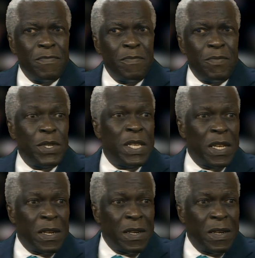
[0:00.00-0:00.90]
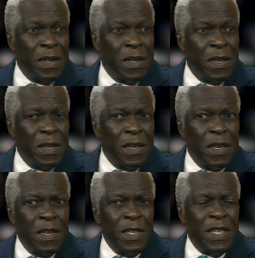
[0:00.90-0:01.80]
Brazil.
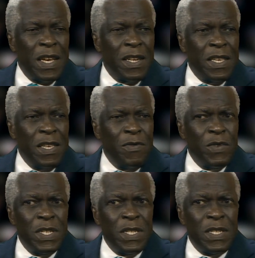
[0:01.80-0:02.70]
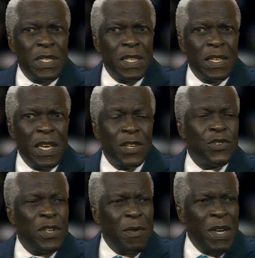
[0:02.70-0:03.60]
He said he was
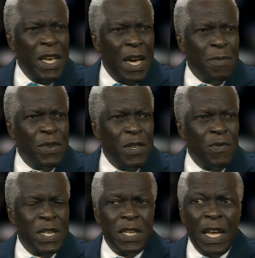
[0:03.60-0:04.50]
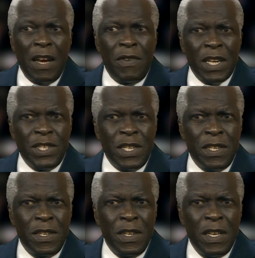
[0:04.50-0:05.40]
extremely happy with the
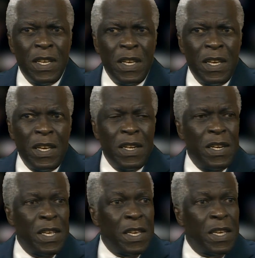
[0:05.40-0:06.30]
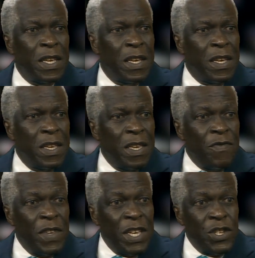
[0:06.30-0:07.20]
direction the
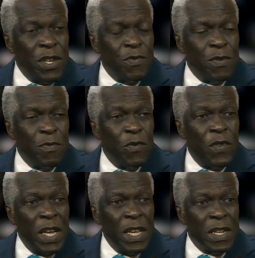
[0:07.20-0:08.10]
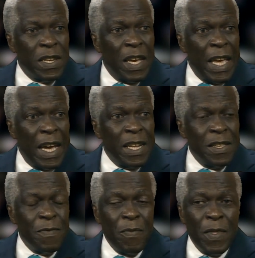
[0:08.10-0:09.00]
aviation was moving in
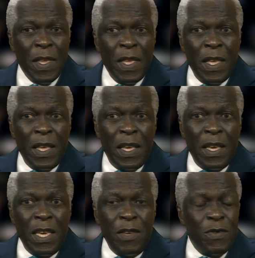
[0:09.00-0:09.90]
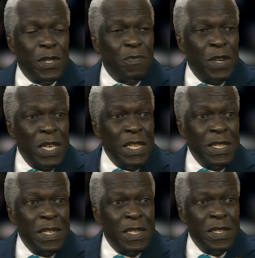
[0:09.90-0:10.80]
Guyana. He was
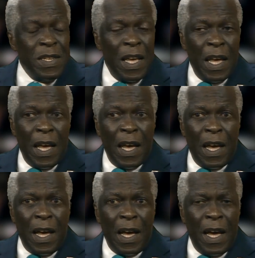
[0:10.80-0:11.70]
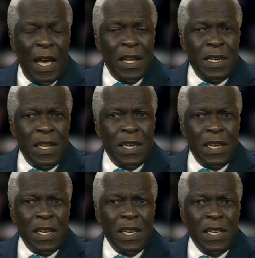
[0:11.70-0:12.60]
pleased, and
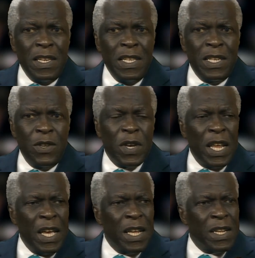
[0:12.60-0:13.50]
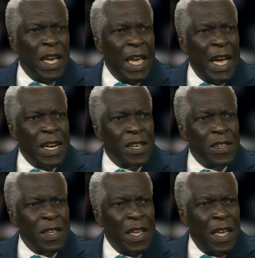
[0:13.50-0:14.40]
he's looking at Guyana